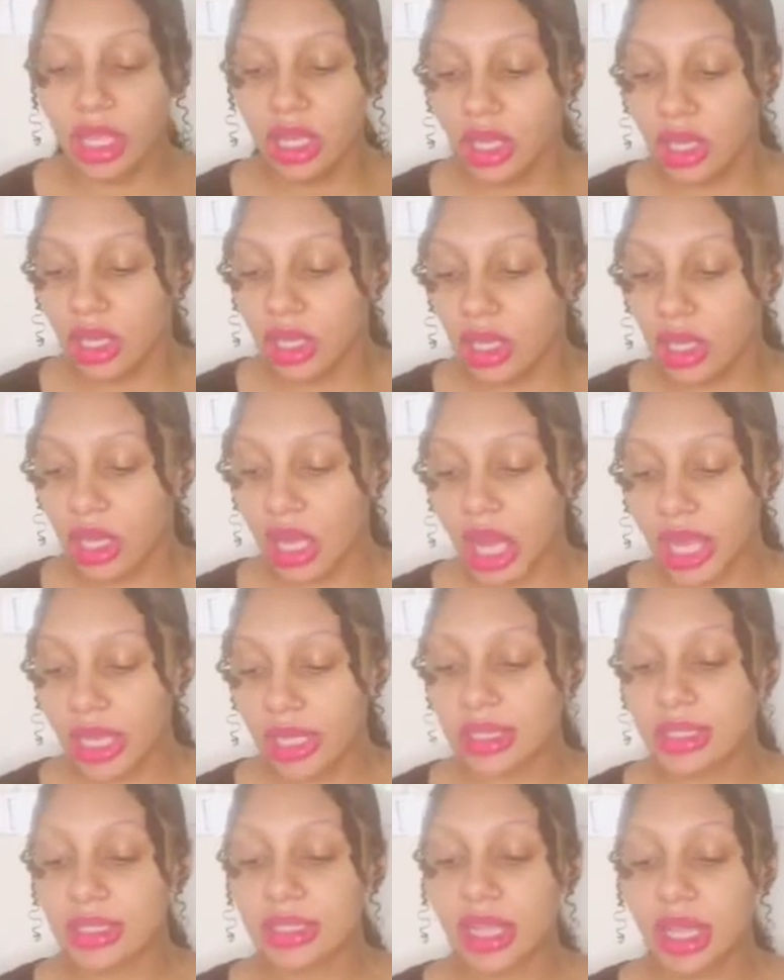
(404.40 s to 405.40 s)

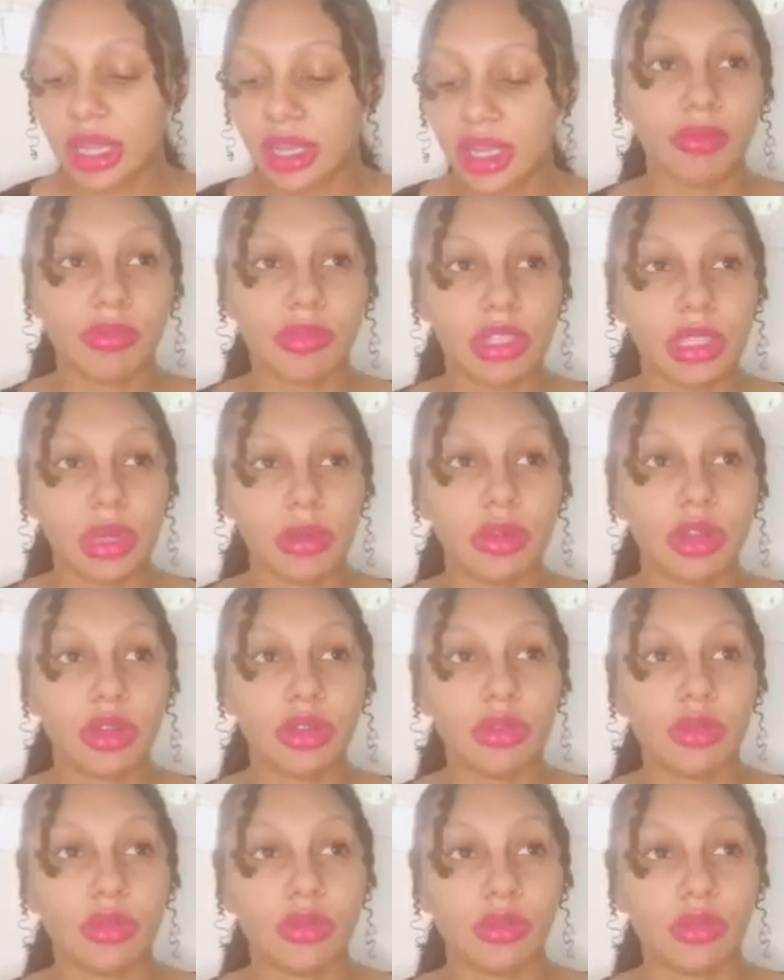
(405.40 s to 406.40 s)
condescending, someone who
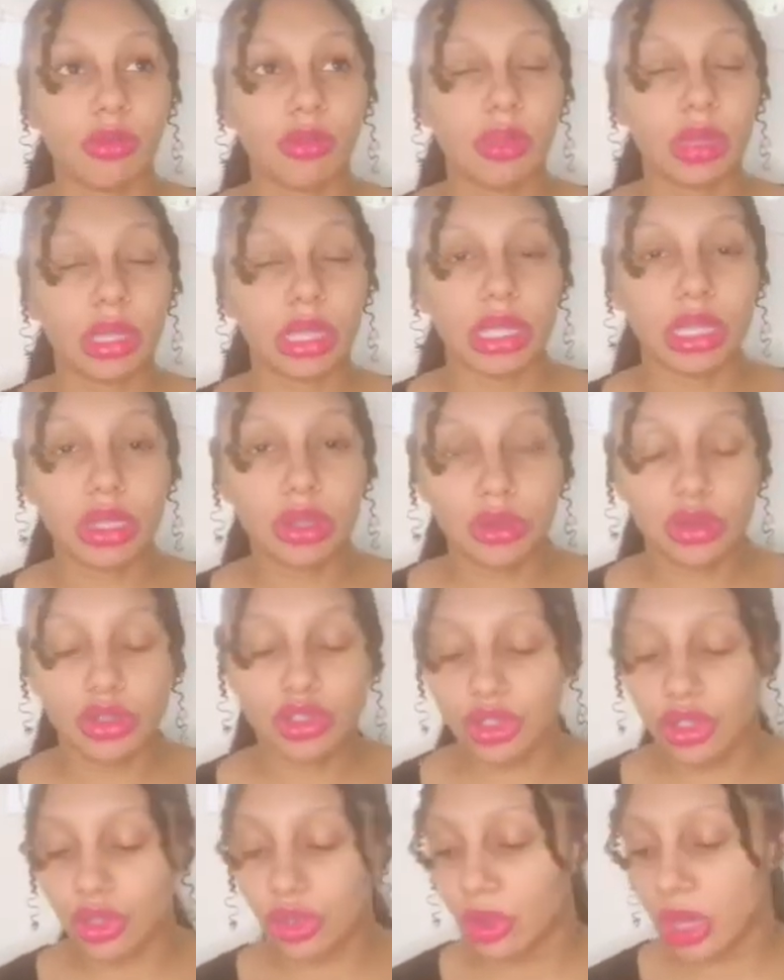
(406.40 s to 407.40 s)
belittles
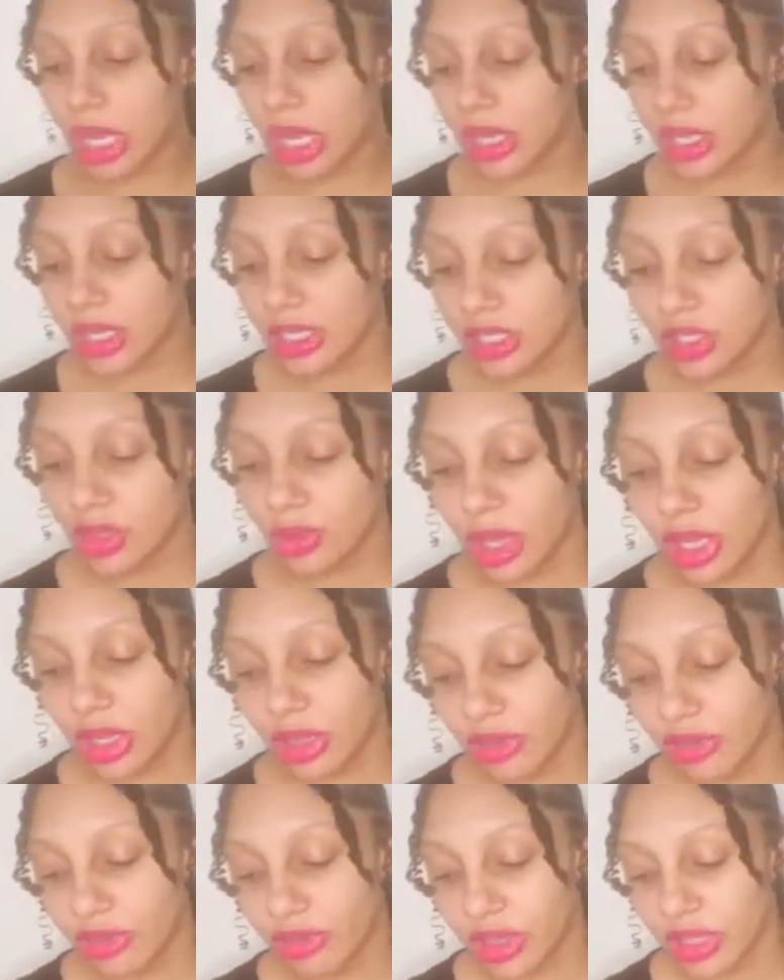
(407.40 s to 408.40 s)
you, and this is why you're
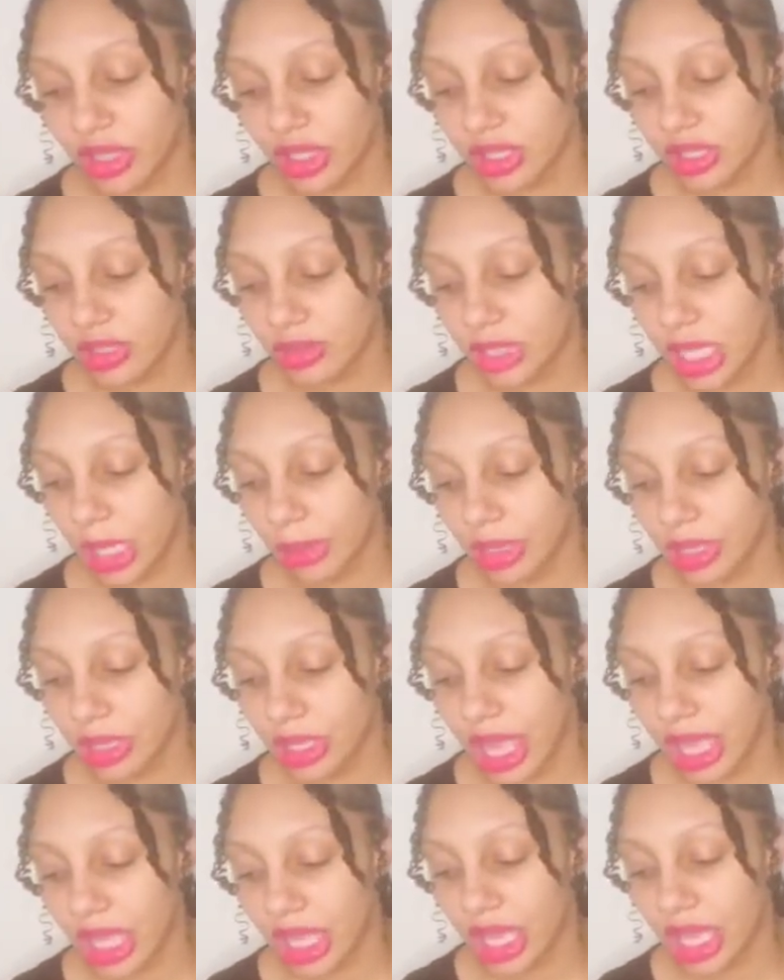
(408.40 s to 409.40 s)
feeling some type of
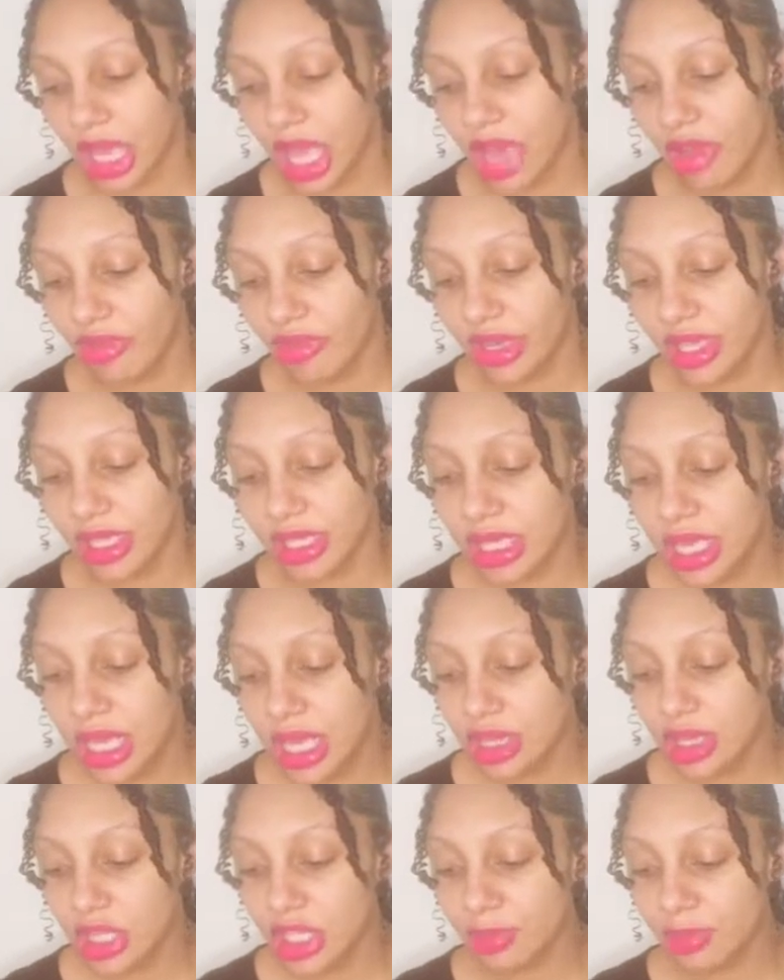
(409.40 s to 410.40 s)
lack of confidence.
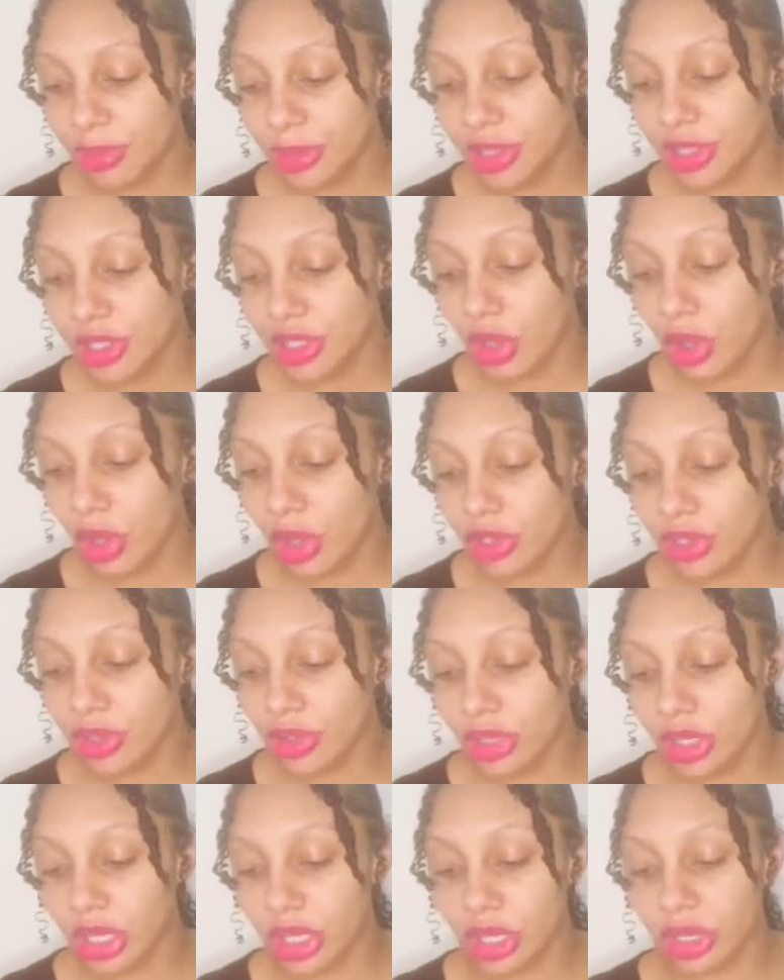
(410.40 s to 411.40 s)
This person also
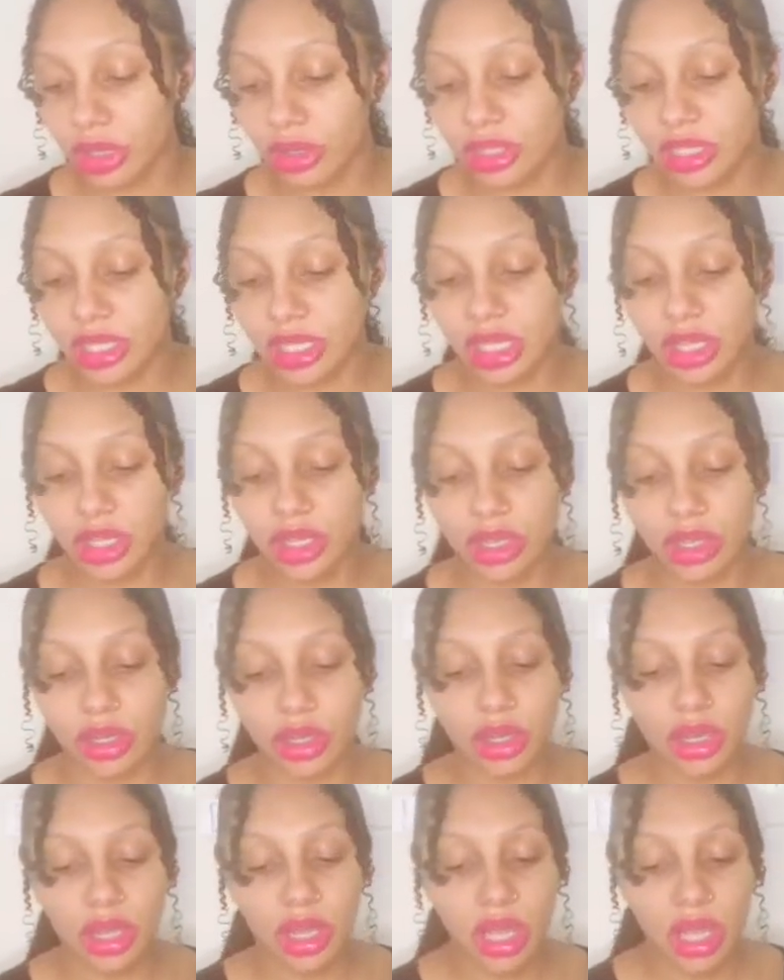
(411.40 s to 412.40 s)
could critique your
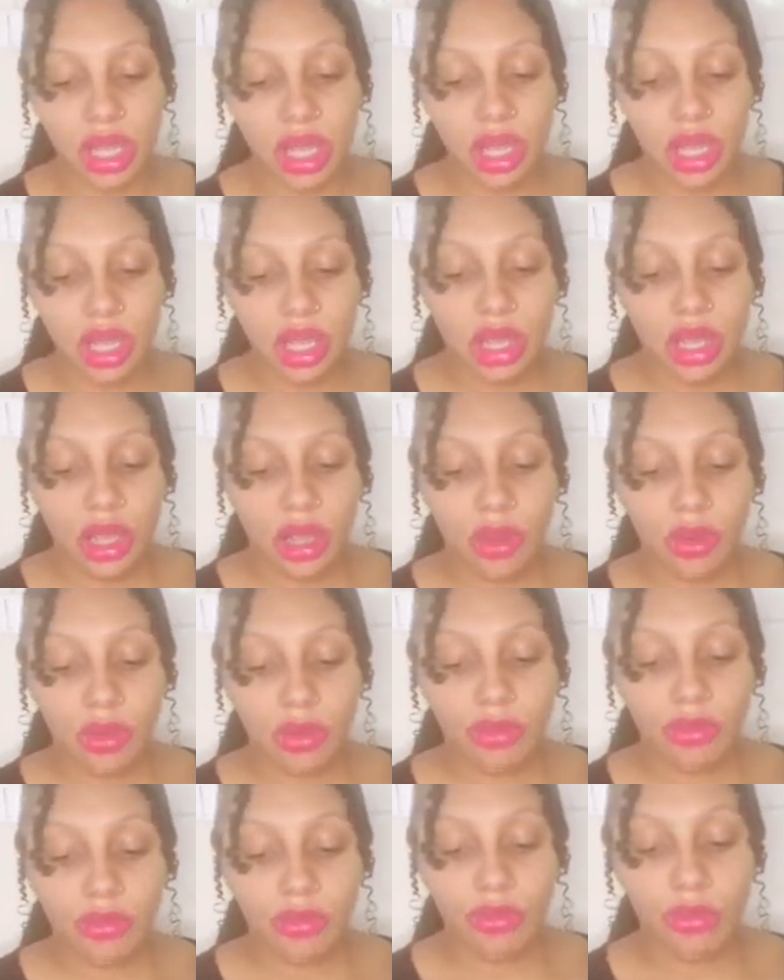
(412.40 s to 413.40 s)

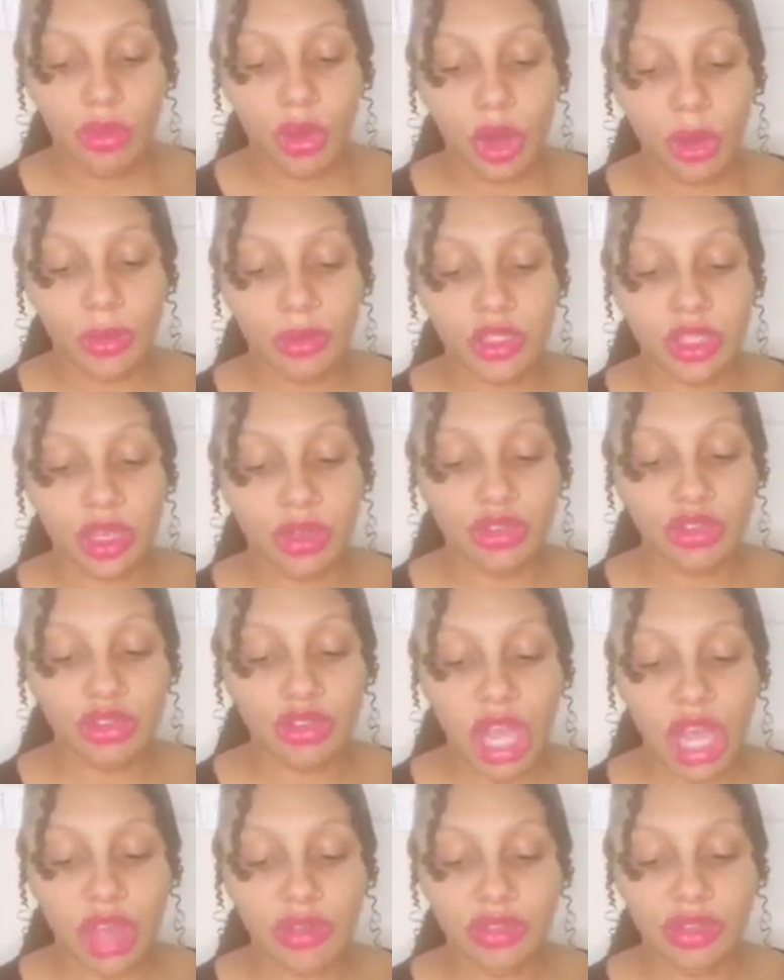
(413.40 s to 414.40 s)
forms of
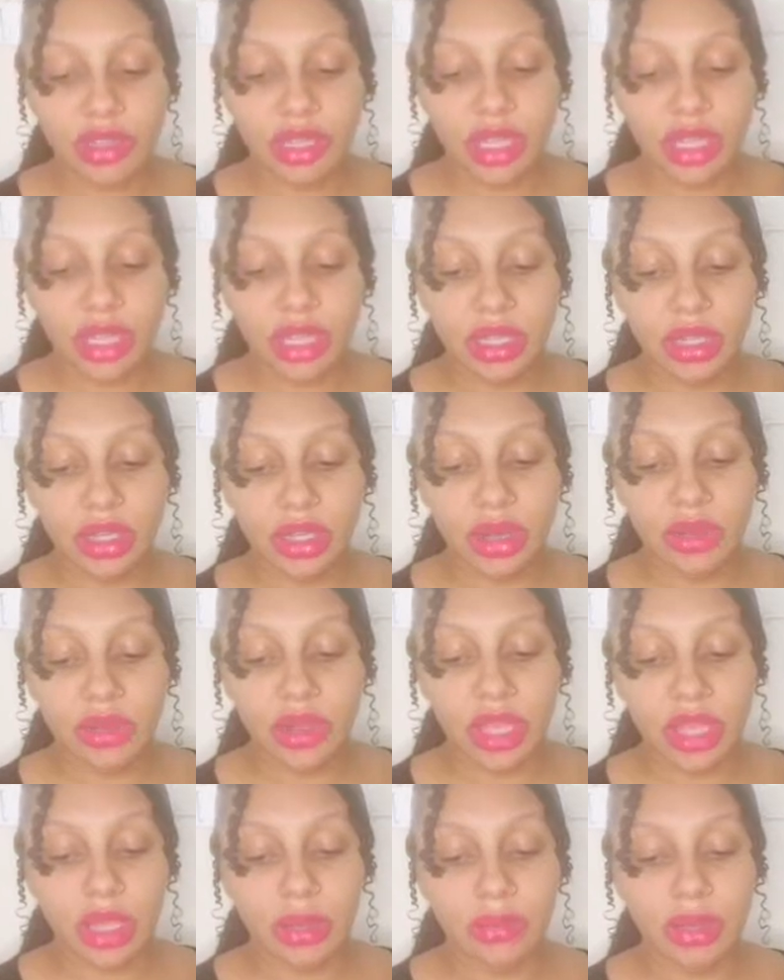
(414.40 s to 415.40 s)
traveling. You know, they
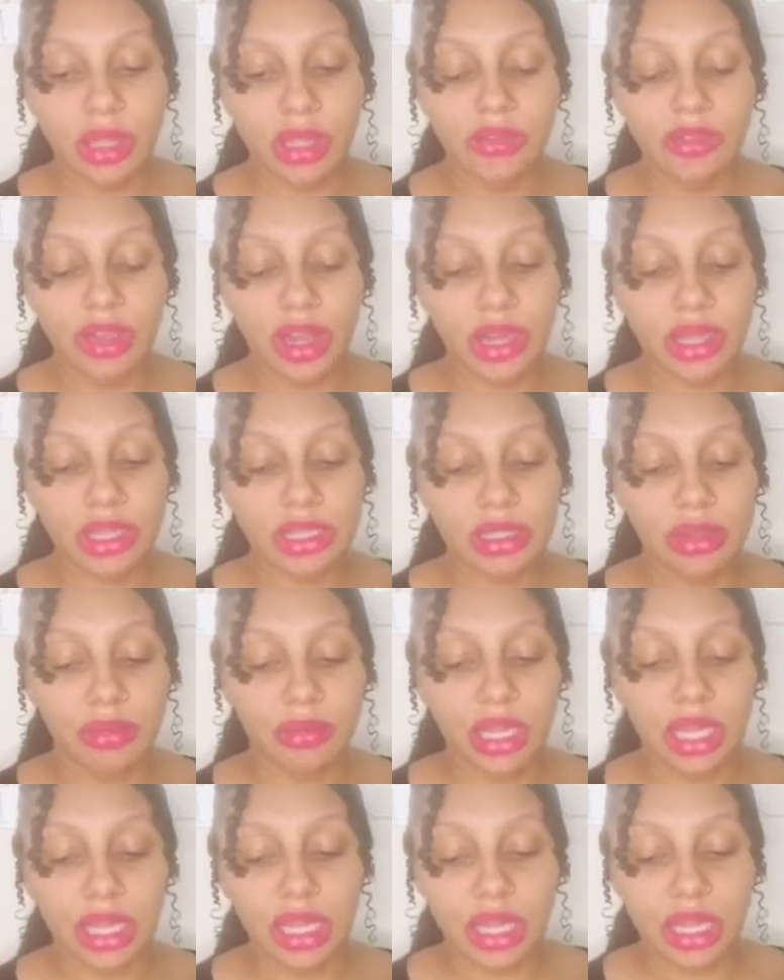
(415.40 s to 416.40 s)
could be very
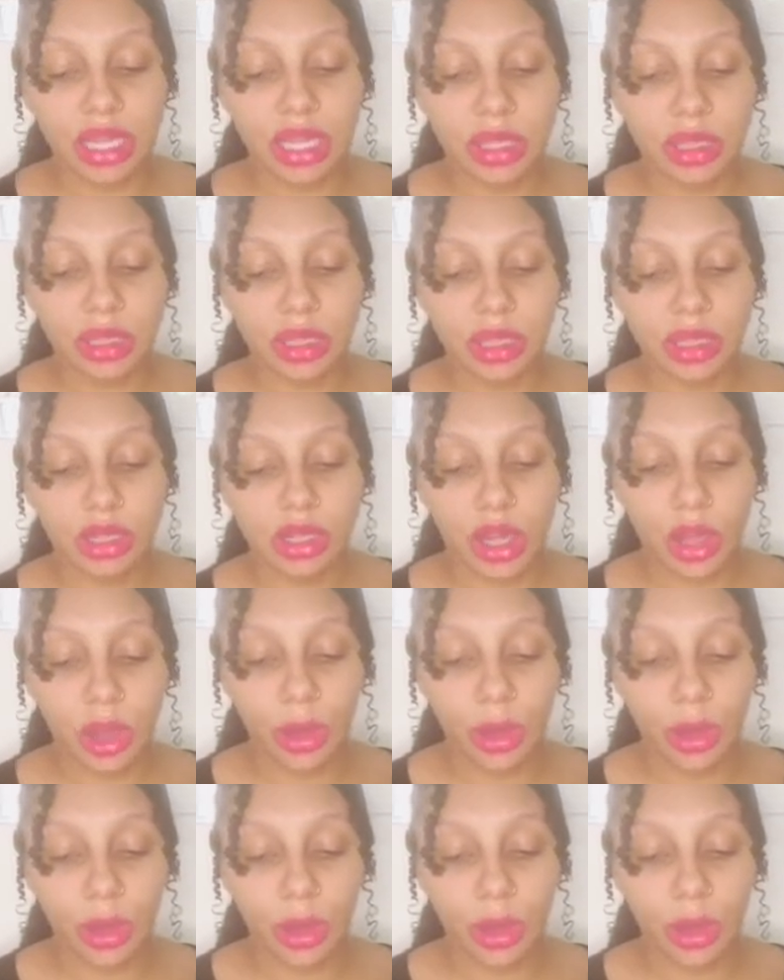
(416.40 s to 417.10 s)
demeaning. You know,